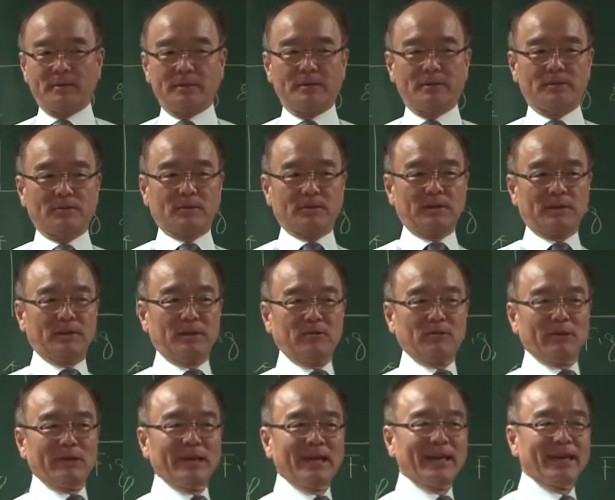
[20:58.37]
So
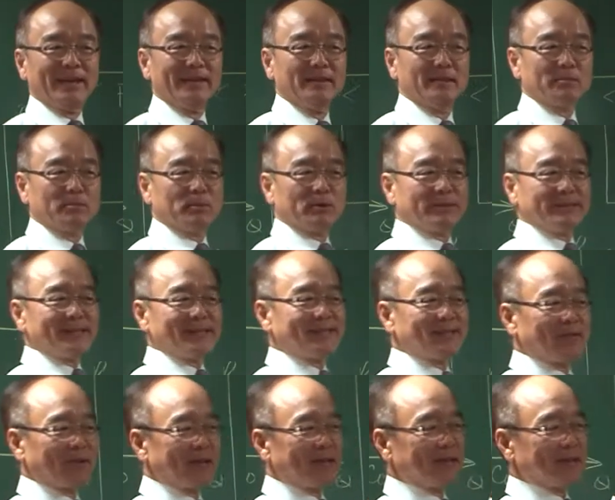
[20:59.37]
you are in the process
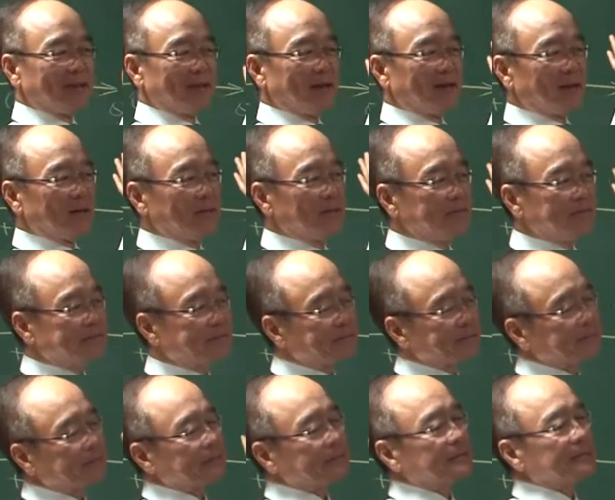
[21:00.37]
right now.
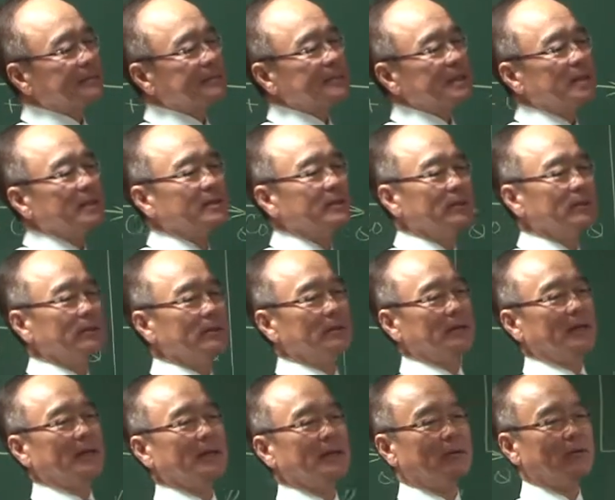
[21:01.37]
So
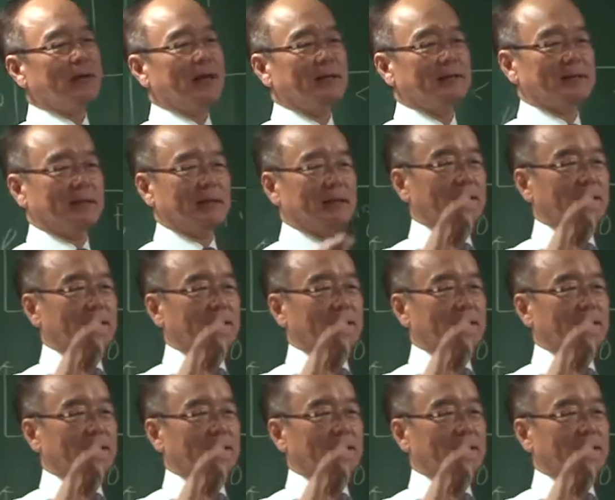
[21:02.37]
likewise,